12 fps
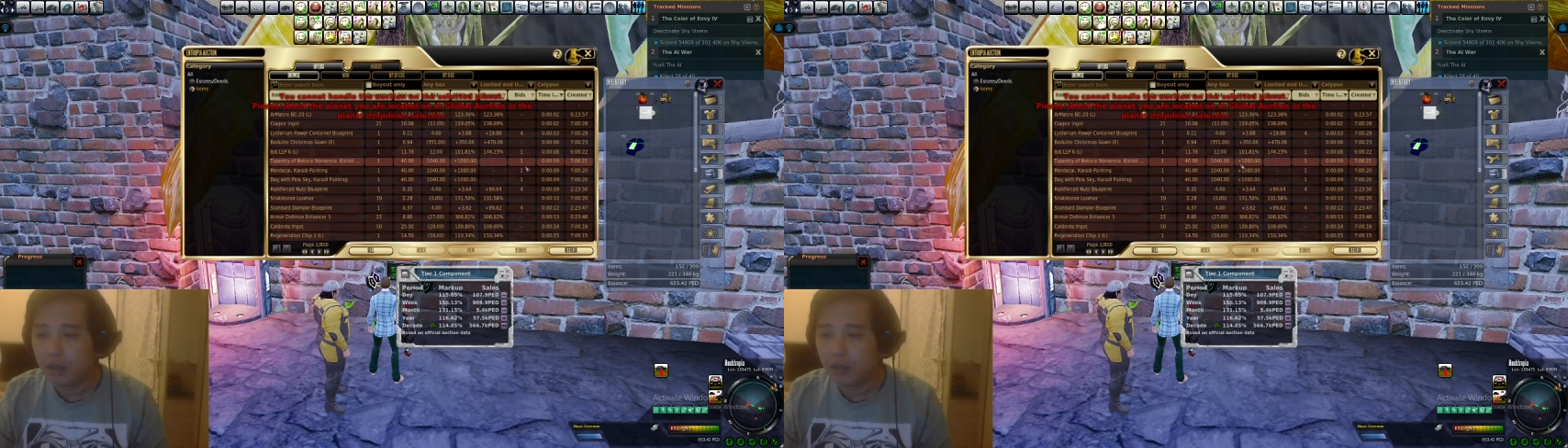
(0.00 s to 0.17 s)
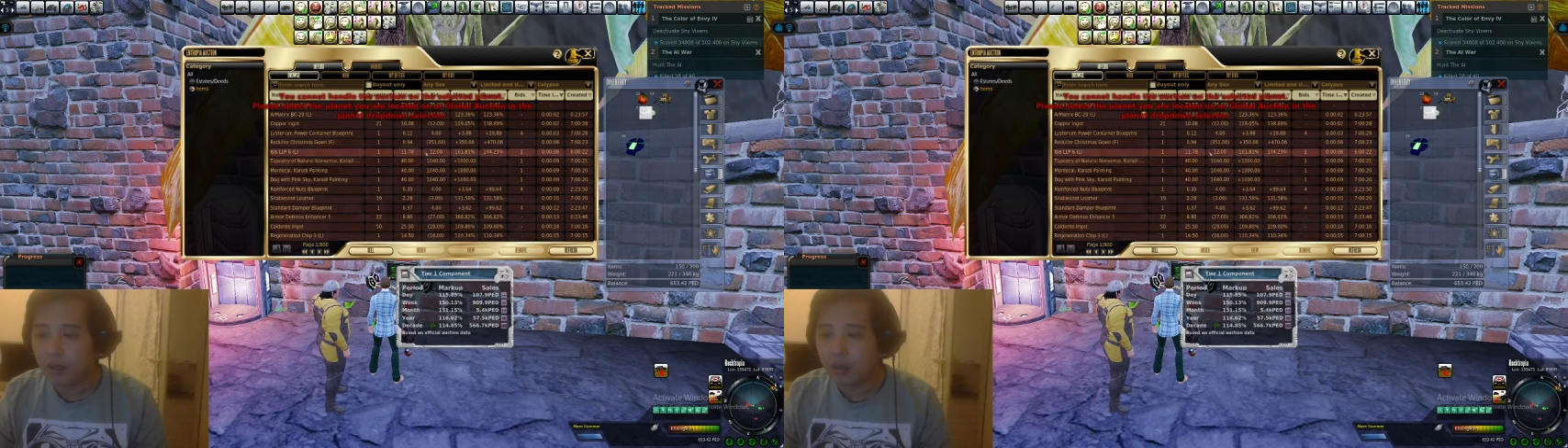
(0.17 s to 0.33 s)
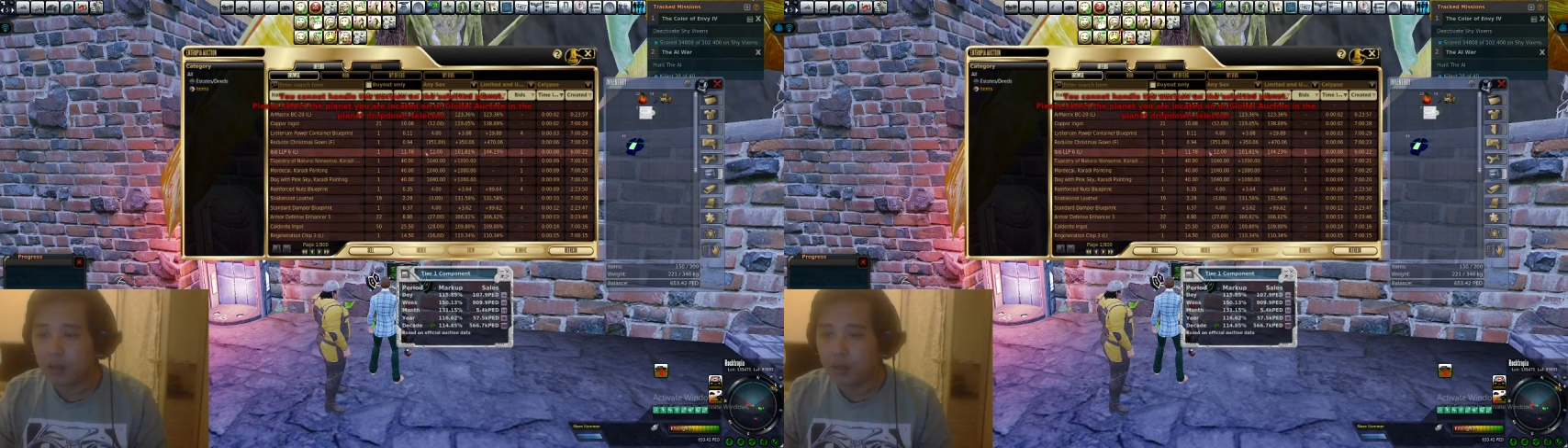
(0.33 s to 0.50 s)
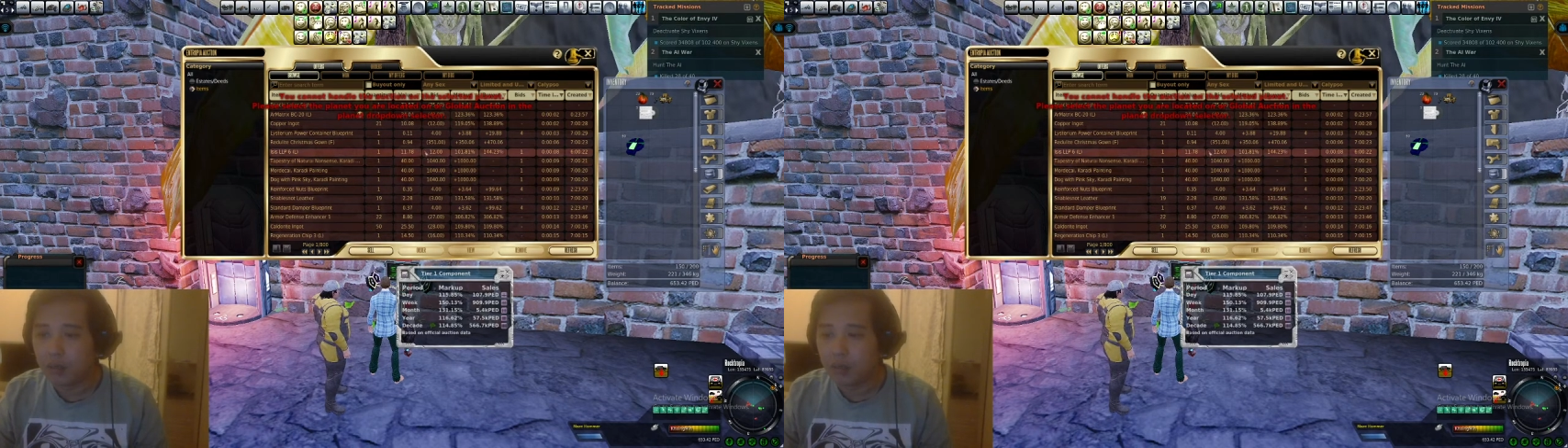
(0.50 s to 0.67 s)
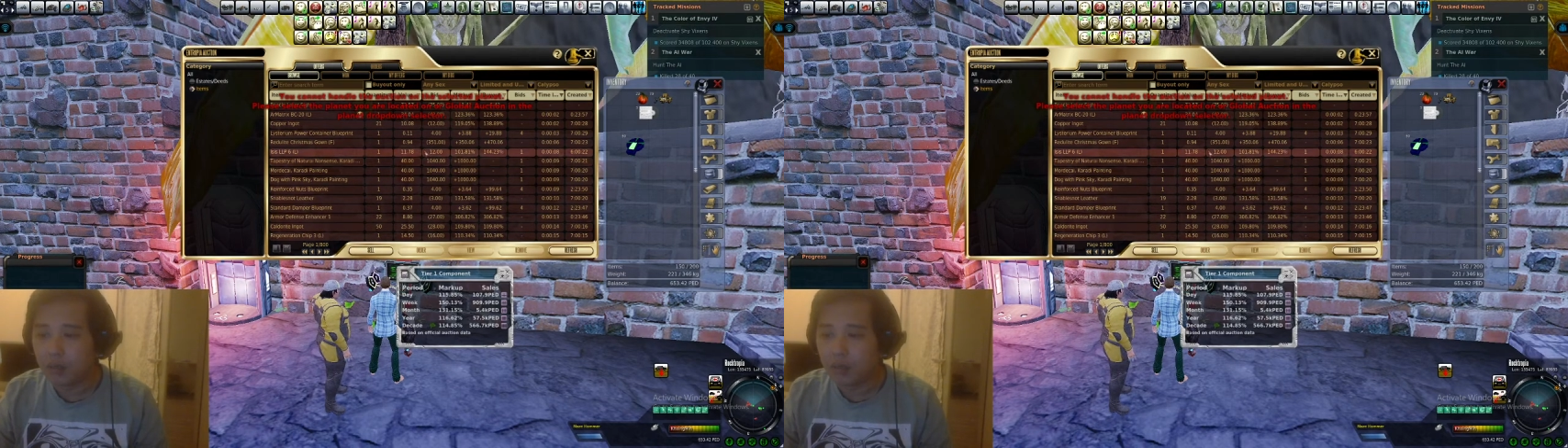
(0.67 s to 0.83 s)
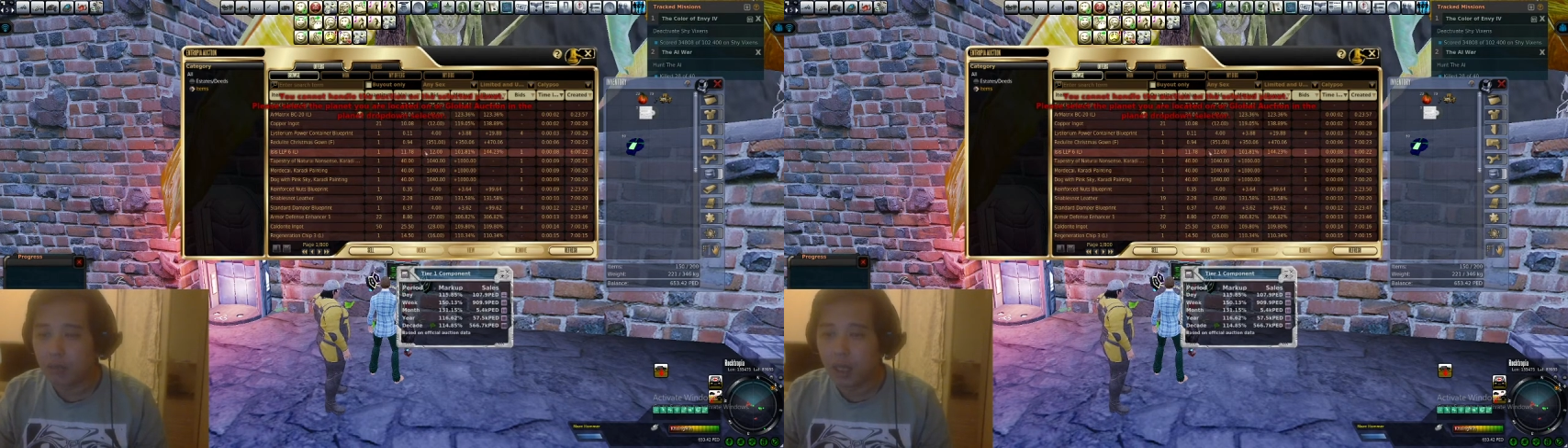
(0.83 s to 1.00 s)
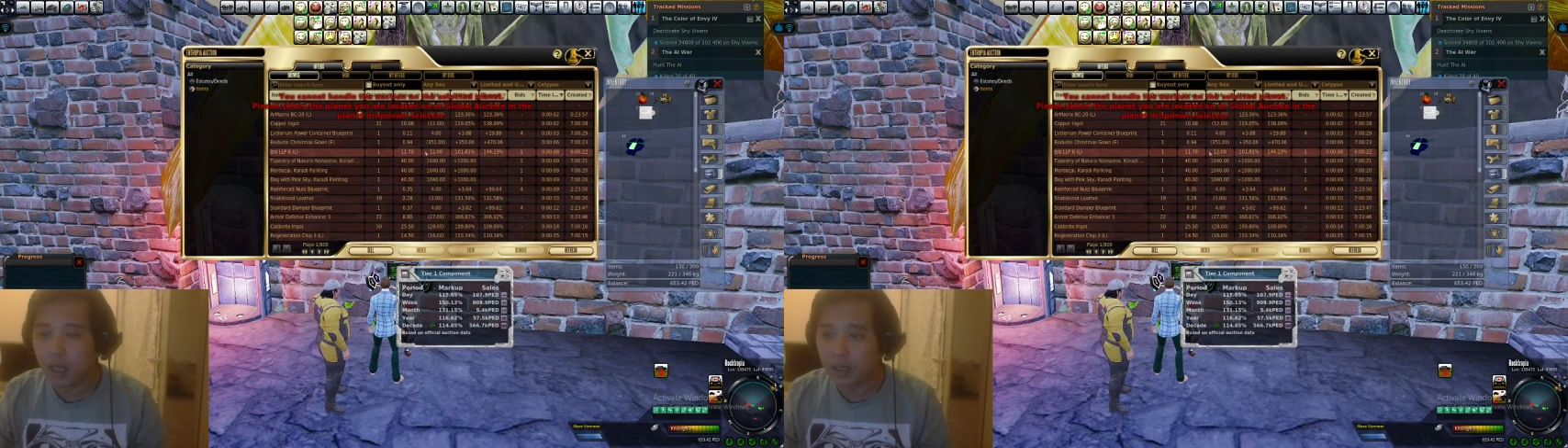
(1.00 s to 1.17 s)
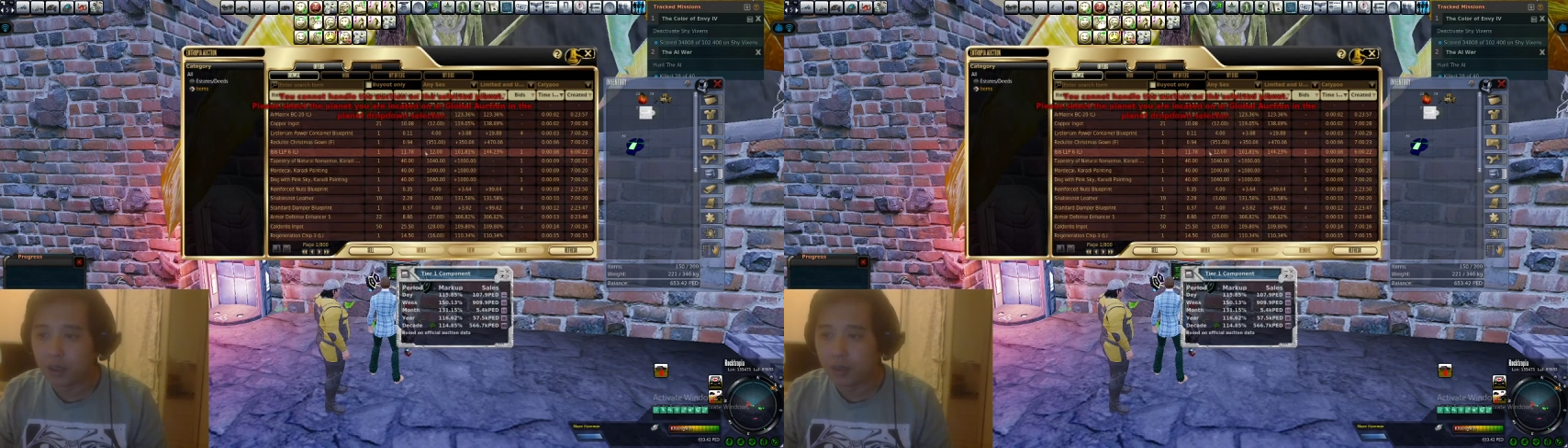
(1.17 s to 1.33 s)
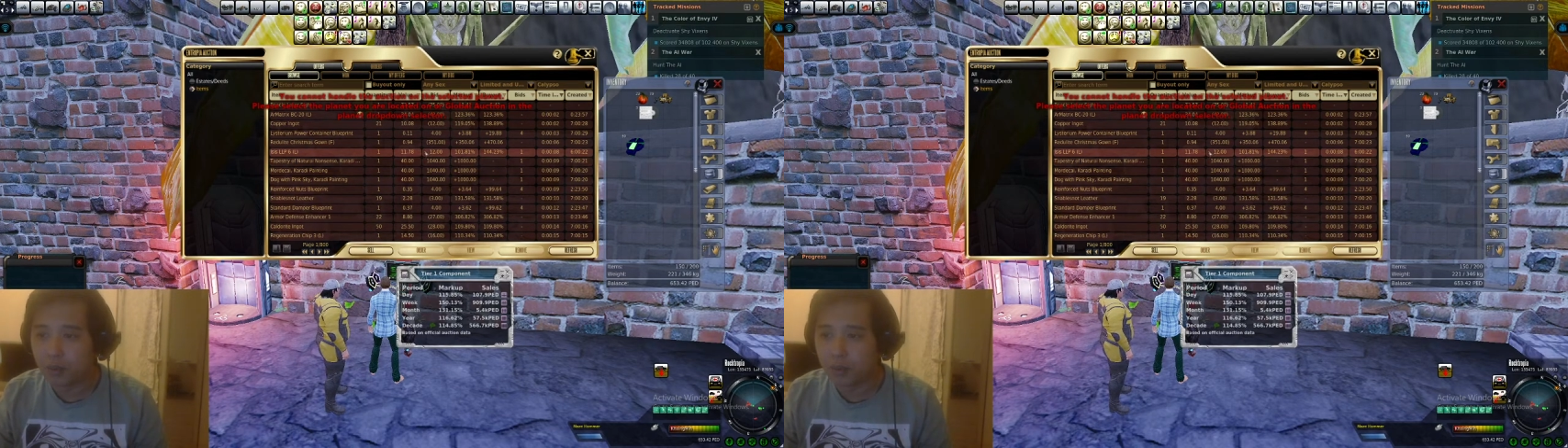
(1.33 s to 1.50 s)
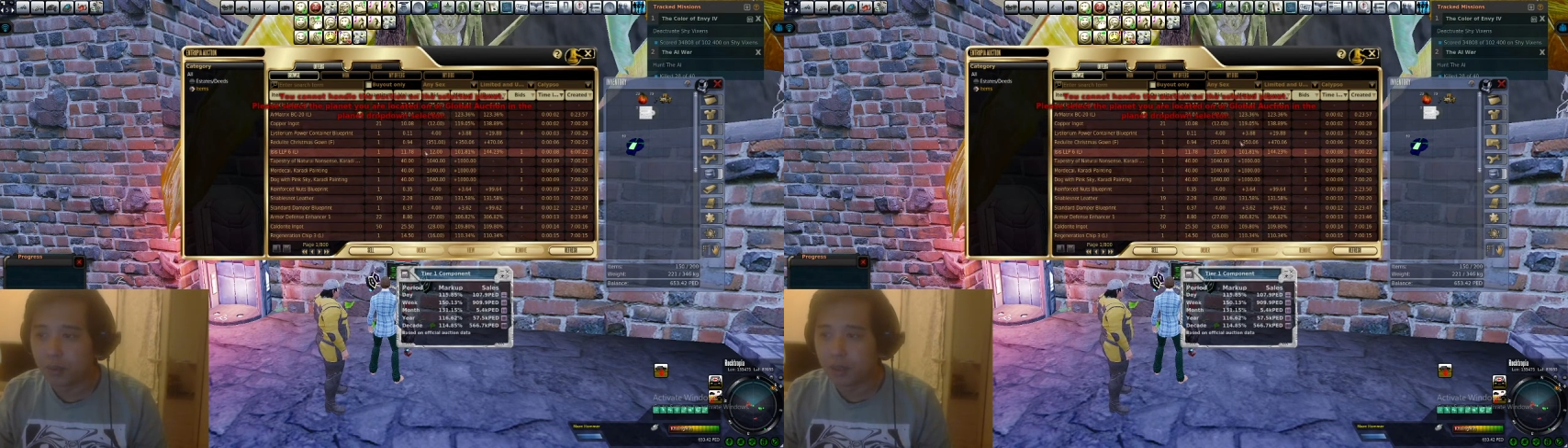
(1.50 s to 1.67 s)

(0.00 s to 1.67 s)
Oh, I cannot put